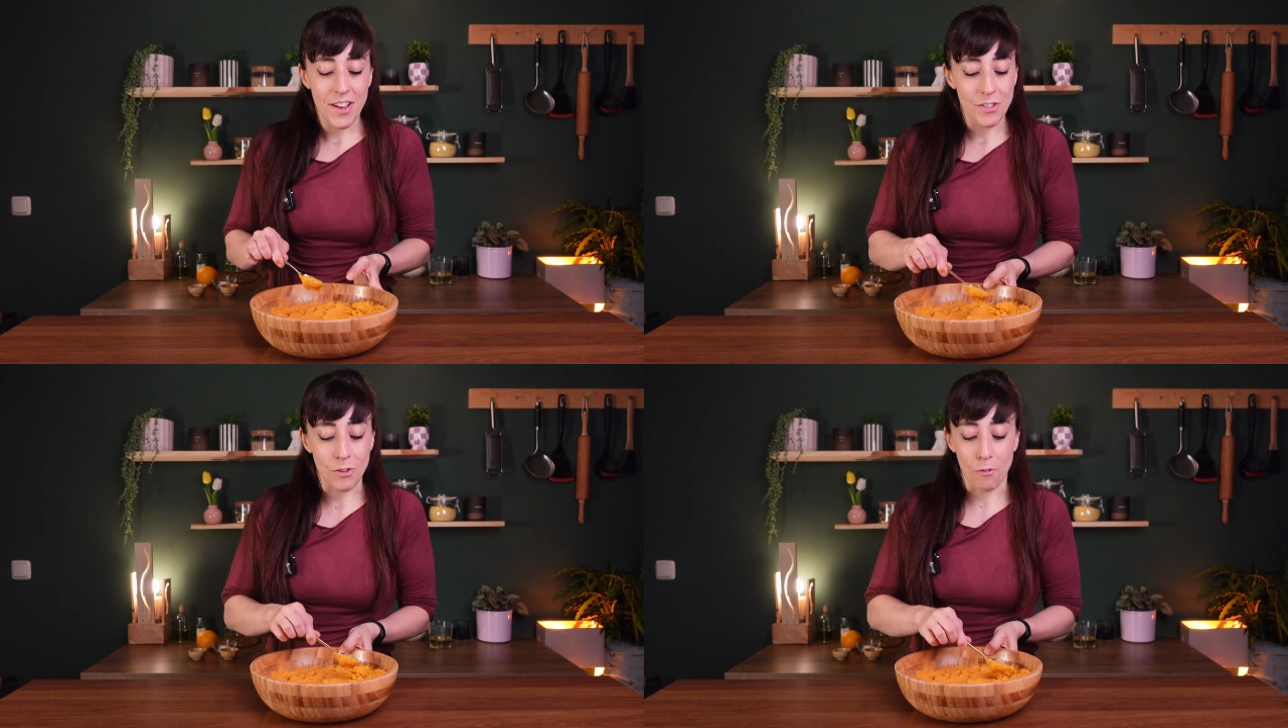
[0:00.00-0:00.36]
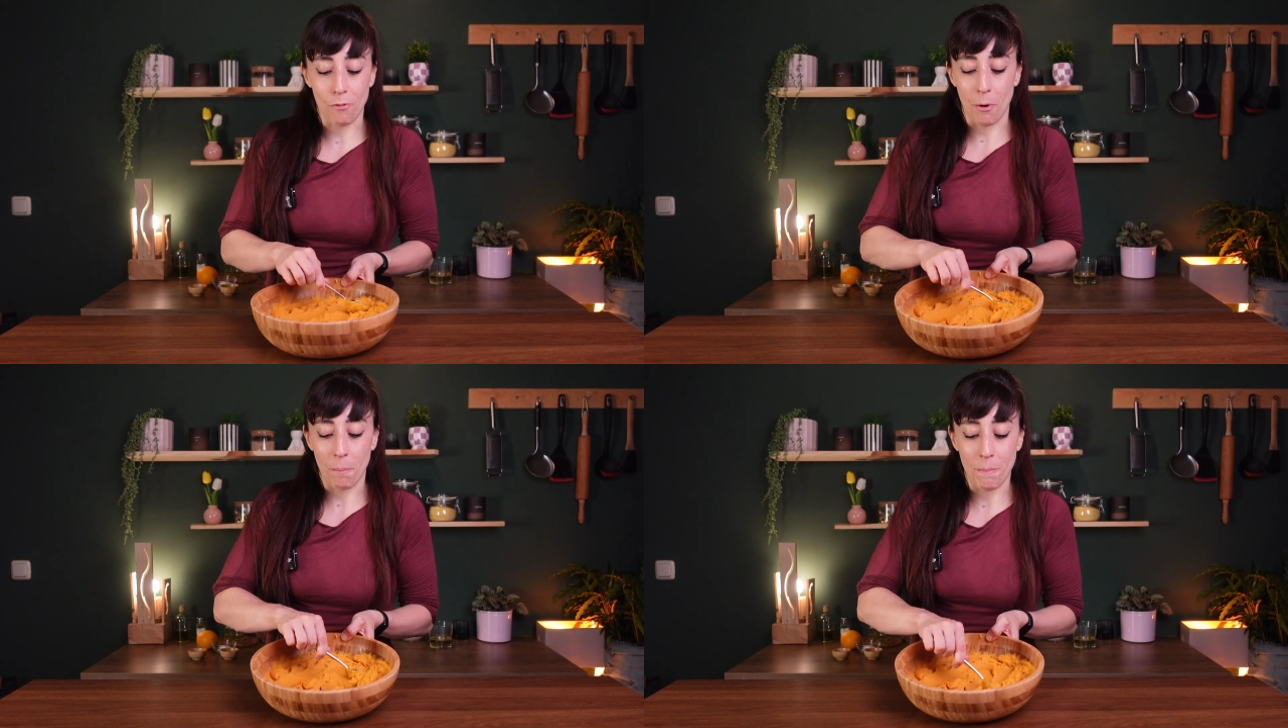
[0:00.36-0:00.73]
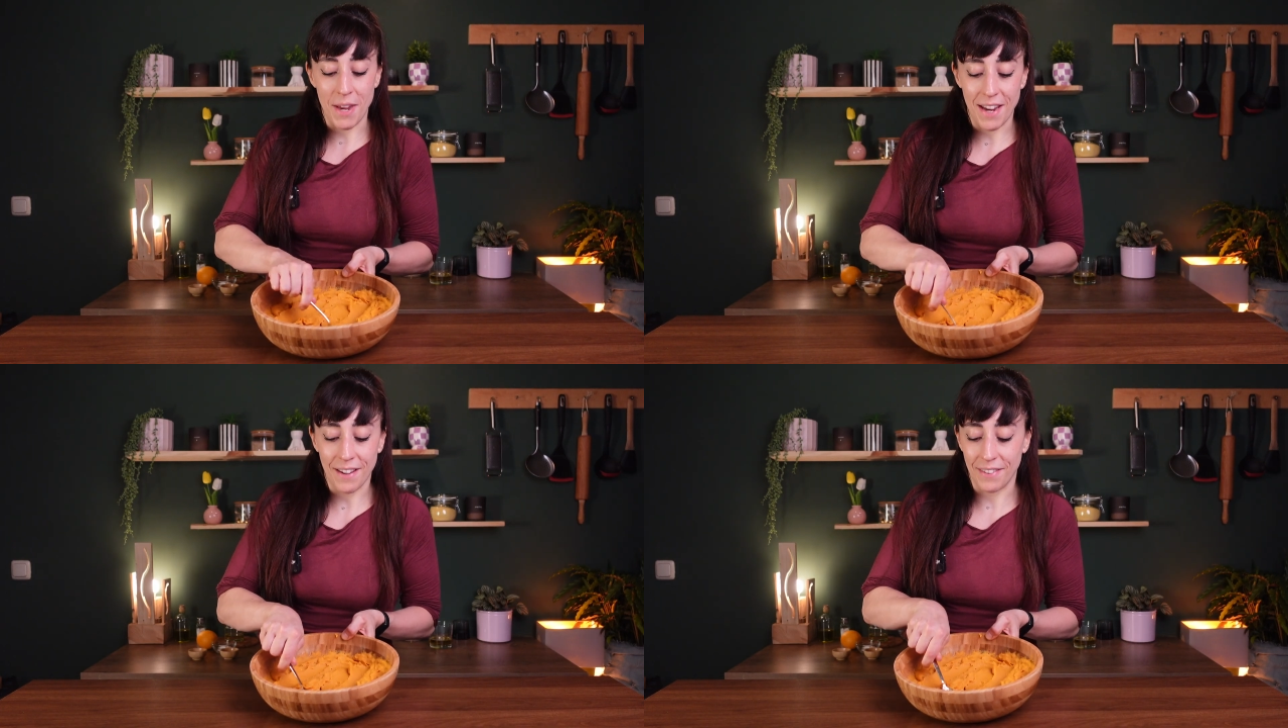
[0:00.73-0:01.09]
So for
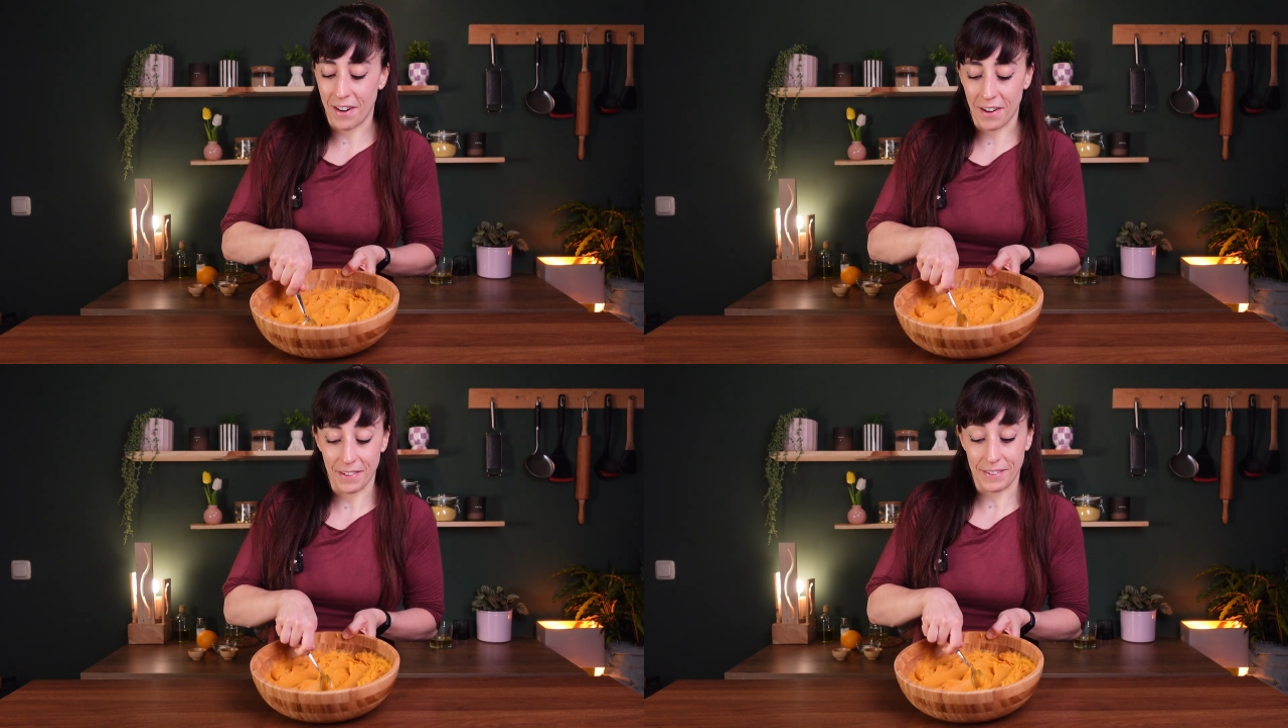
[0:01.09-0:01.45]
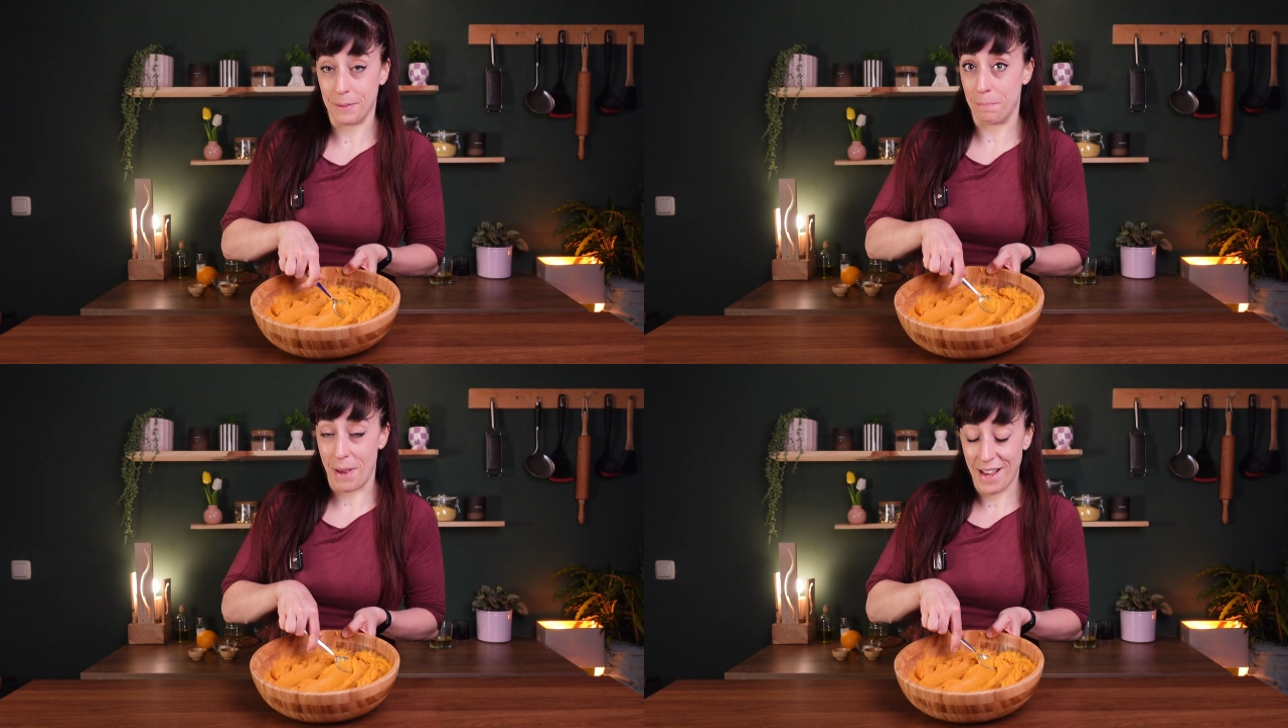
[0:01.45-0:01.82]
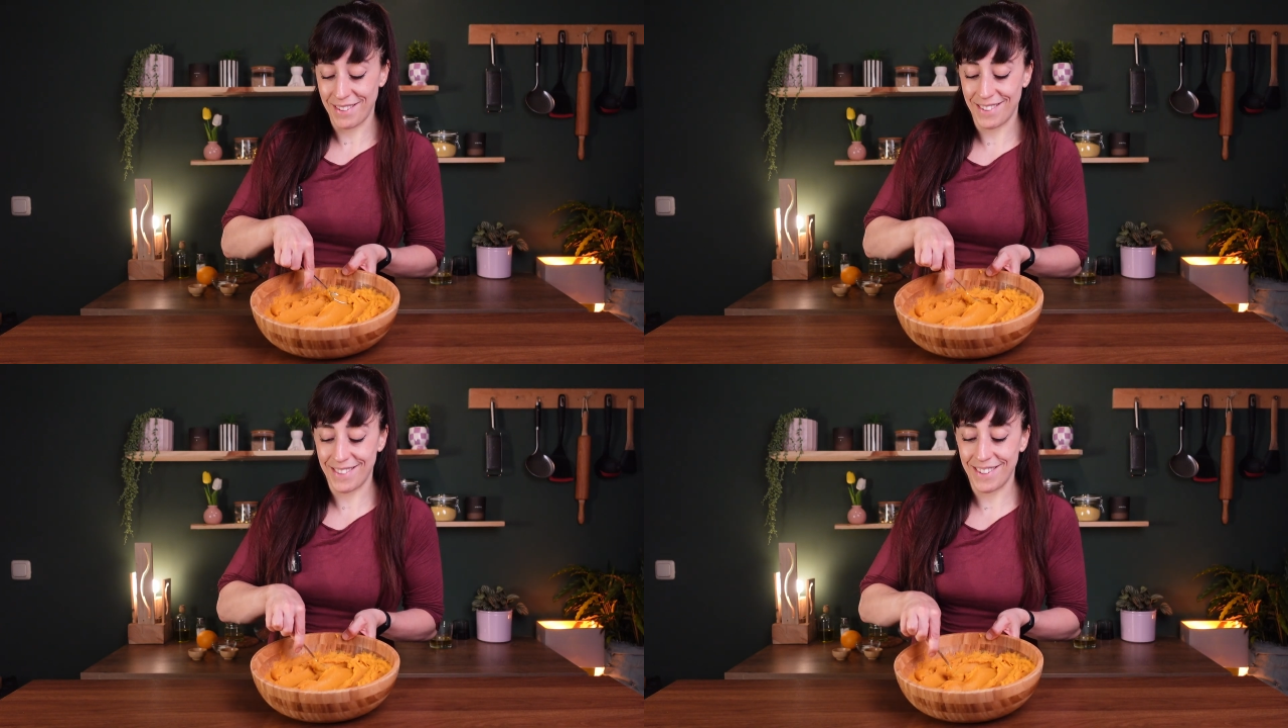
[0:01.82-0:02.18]
me, they are the
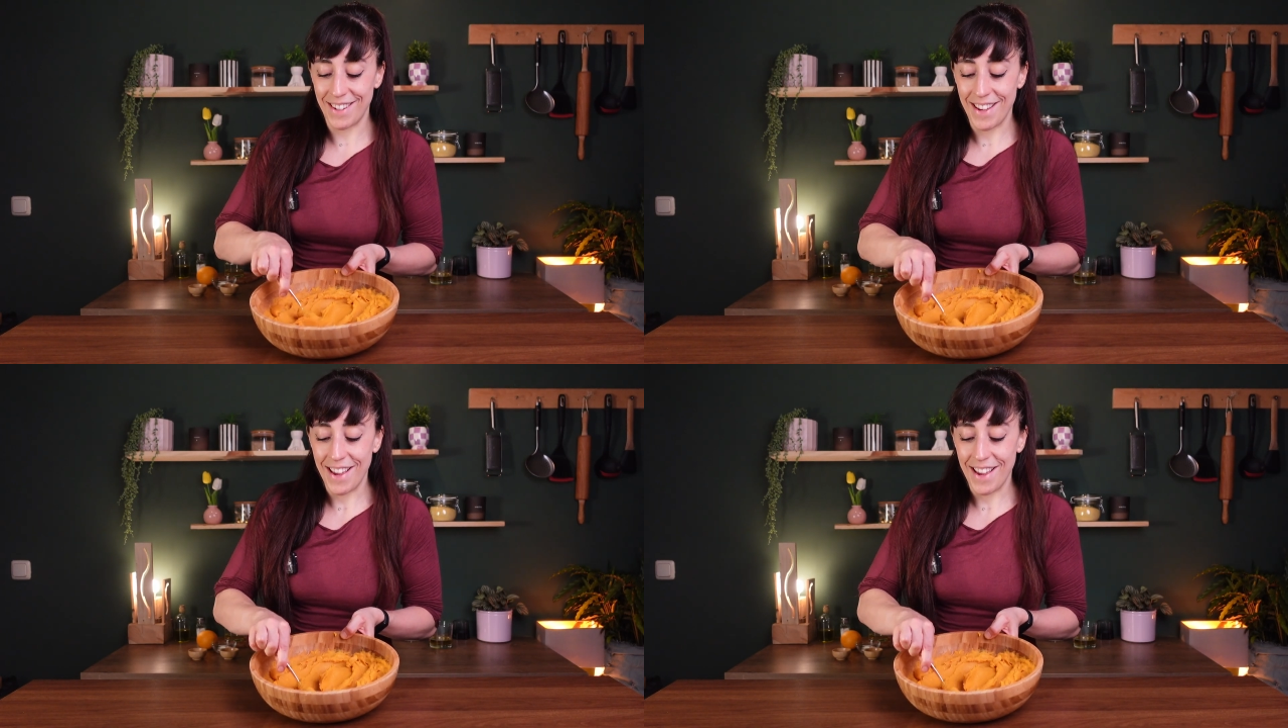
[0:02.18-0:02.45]
best.